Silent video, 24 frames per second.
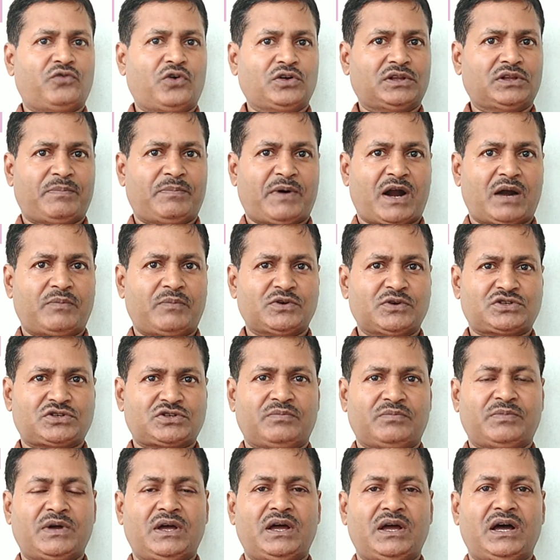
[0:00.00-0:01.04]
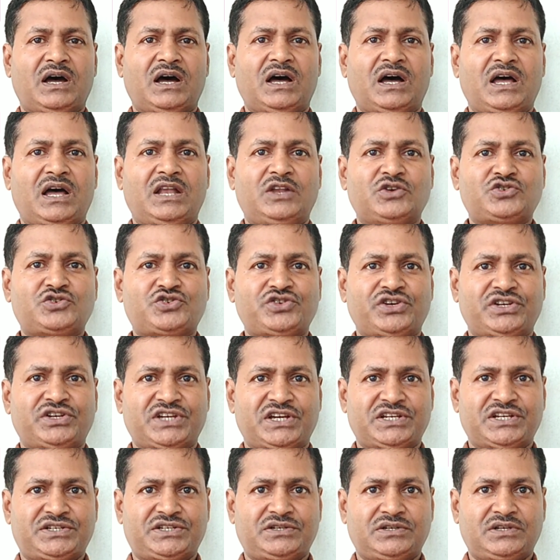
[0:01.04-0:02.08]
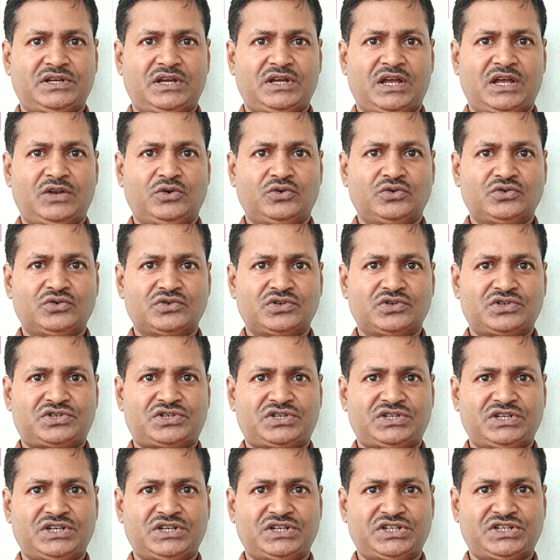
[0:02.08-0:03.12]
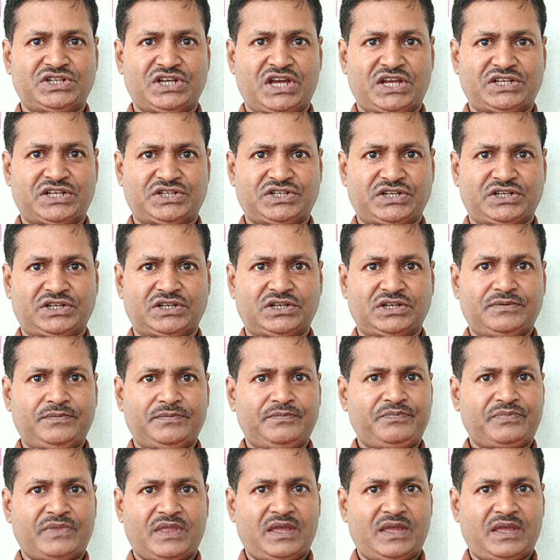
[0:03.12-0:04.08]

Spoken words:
for the purpose of elucidating